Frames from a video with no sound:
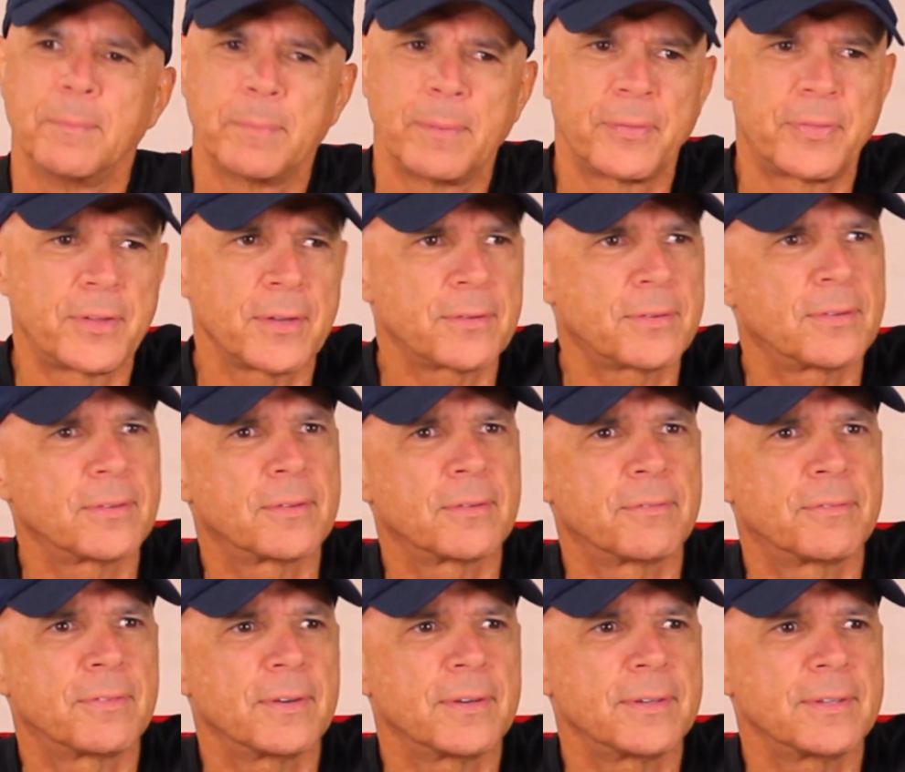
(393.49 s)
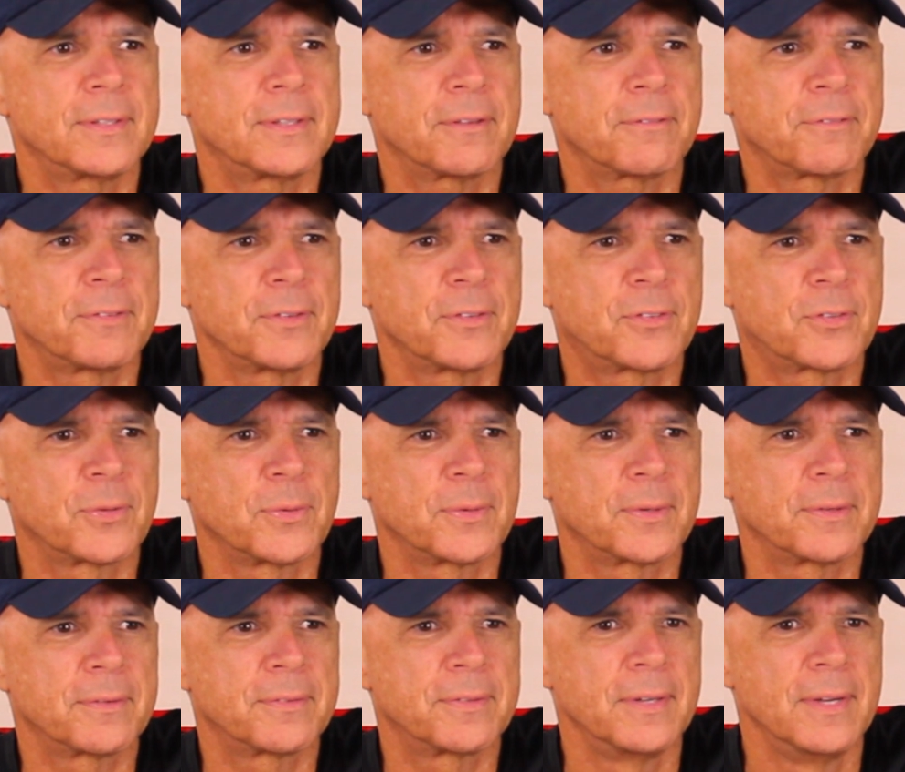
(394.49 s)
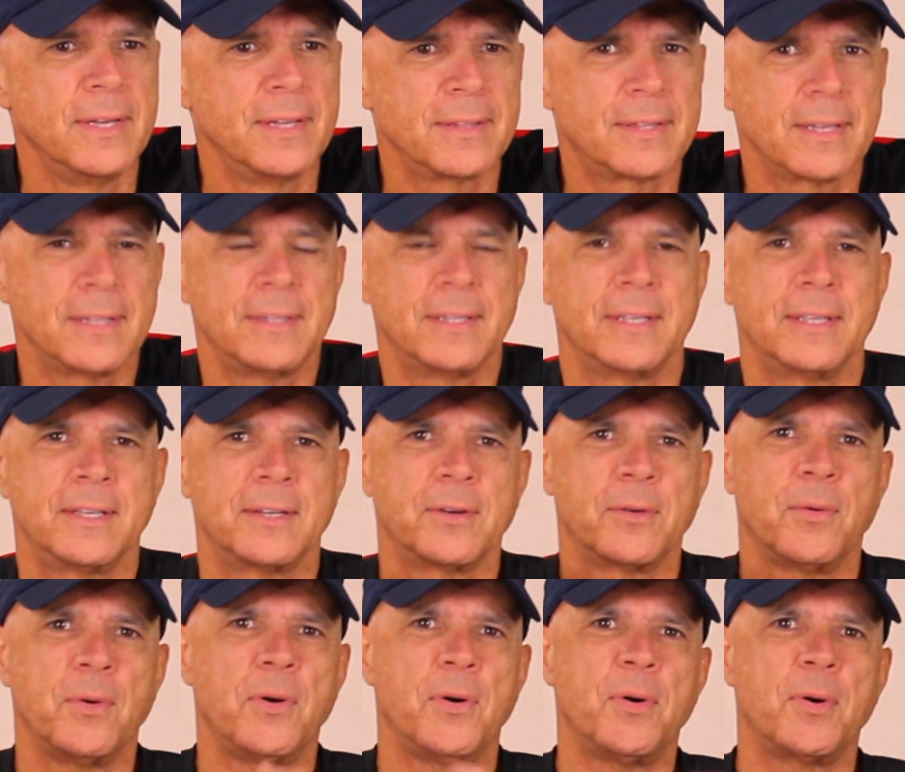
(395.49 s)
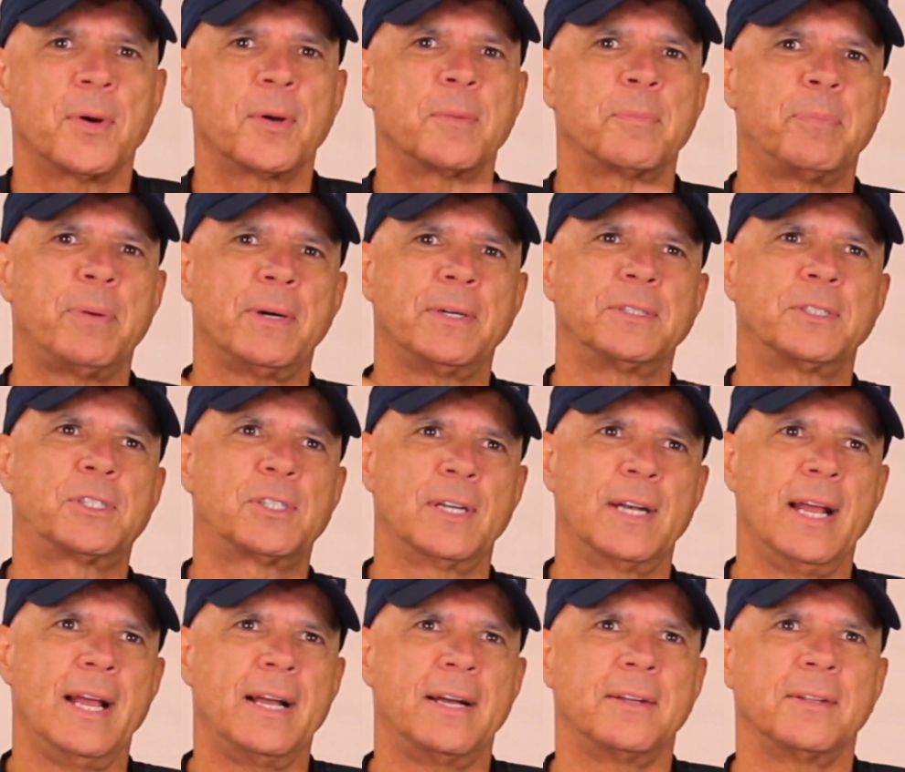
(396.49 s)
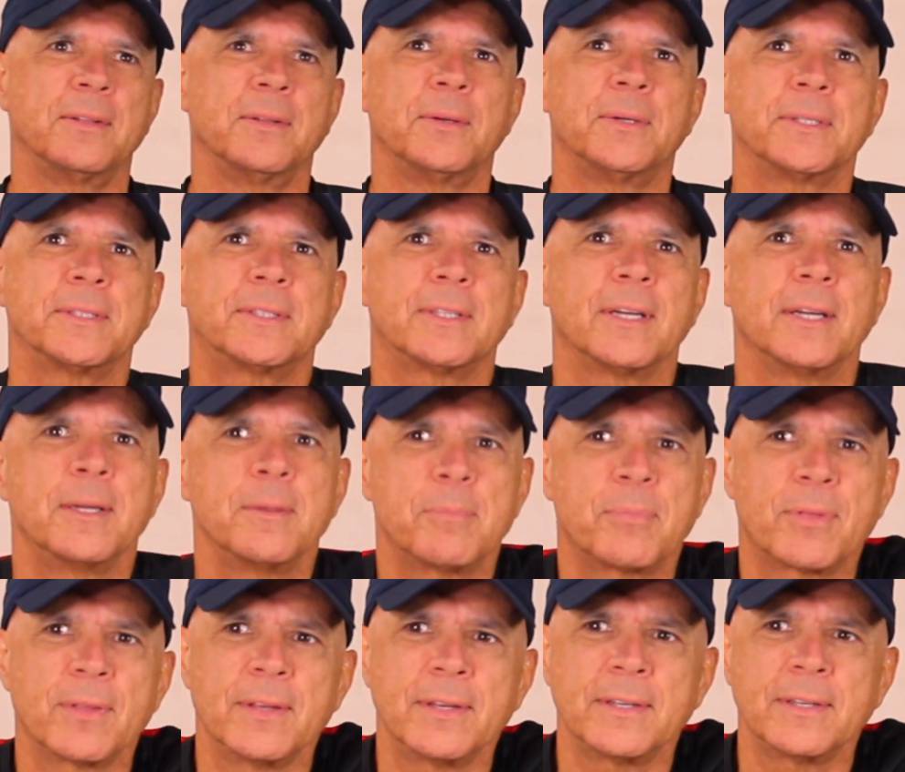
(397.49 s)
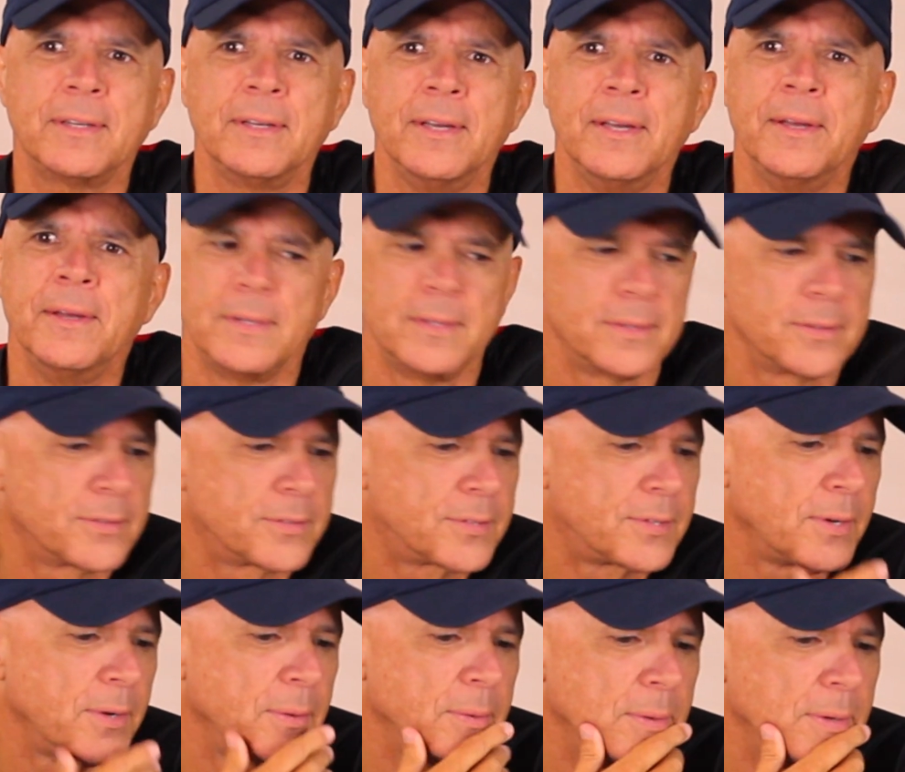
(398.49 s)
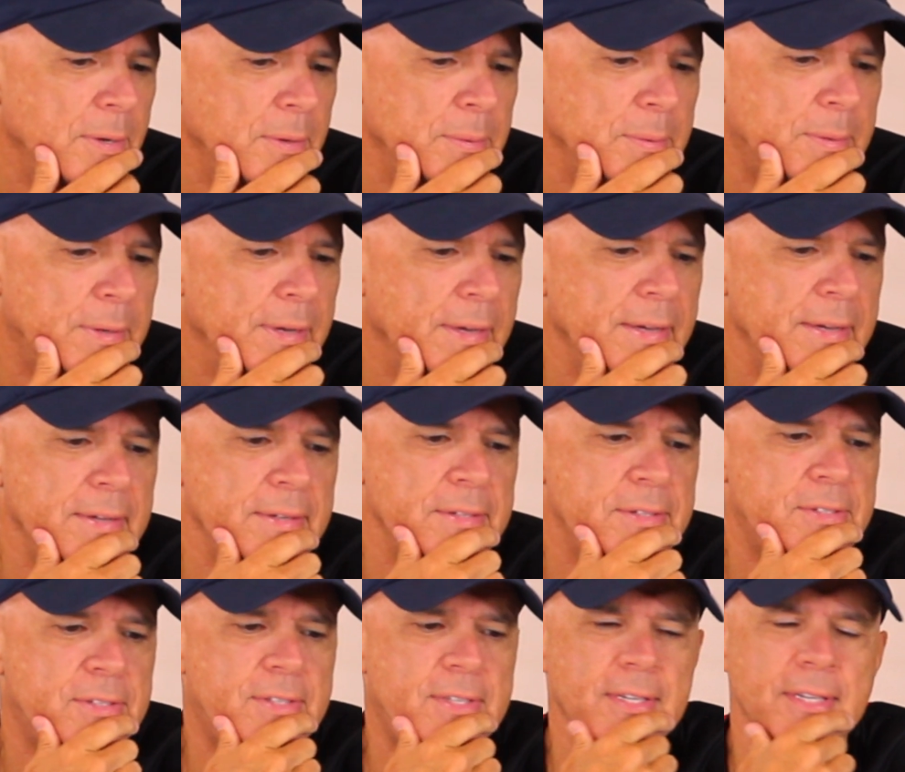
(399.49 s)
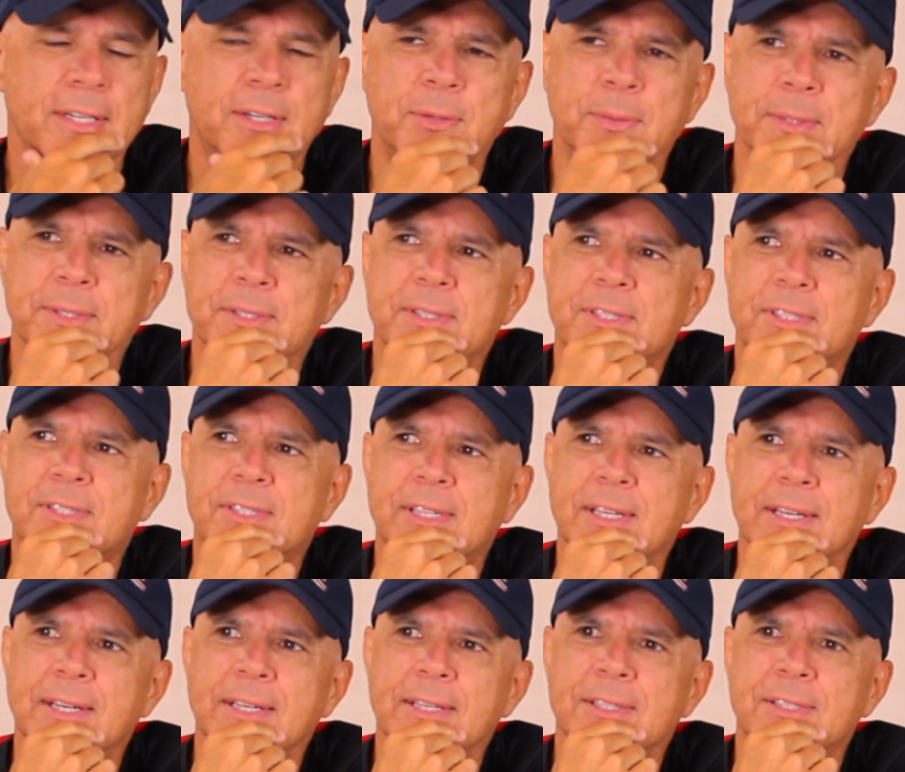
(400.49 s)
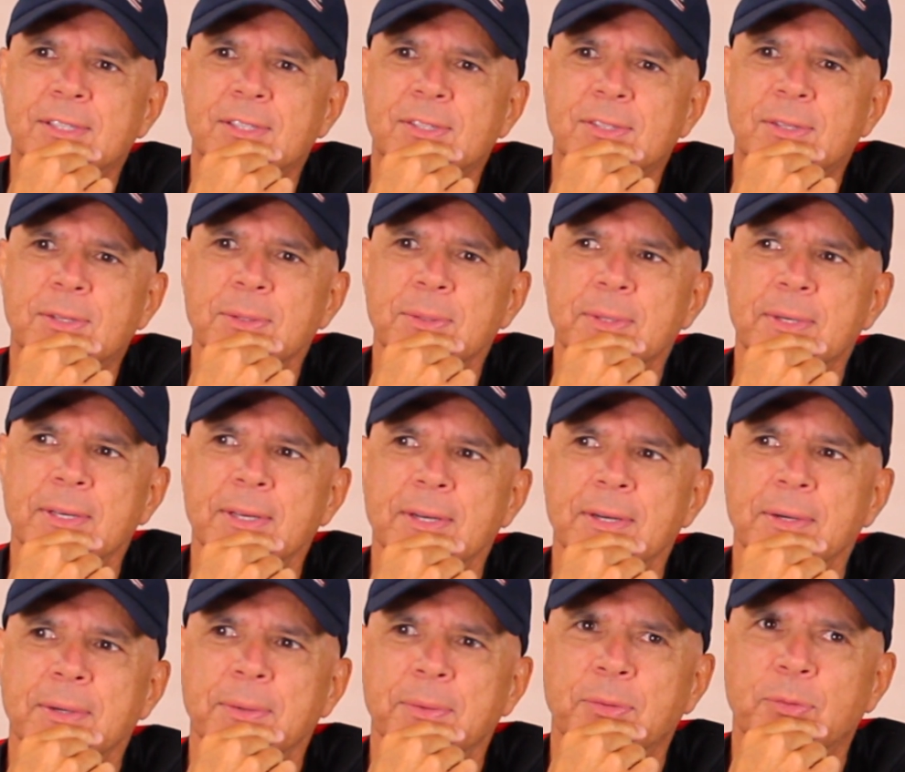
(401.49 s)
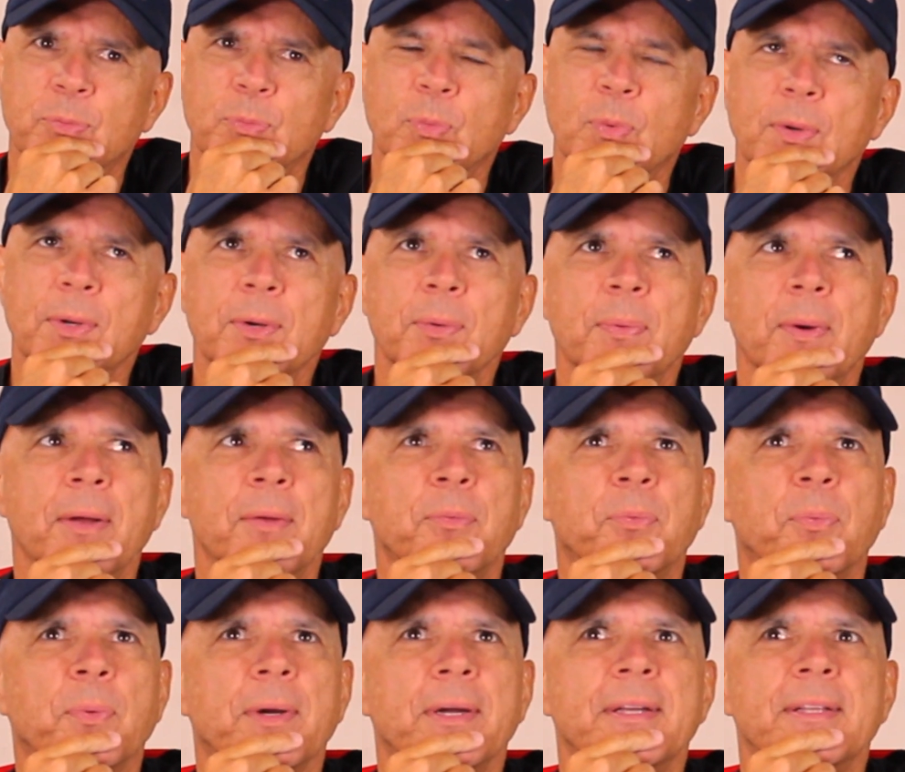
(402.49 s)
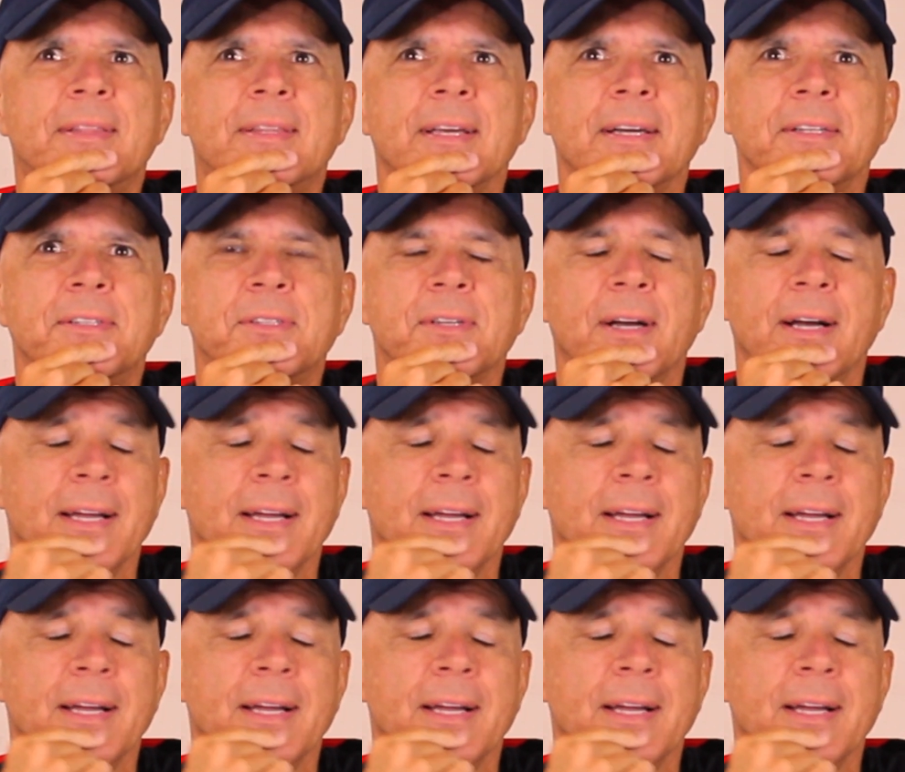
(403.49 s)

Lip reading: But this is a very different sort of than the, you know, hard punch and outlaw type thing. So, okay, Secret City Studios. What do I rate that?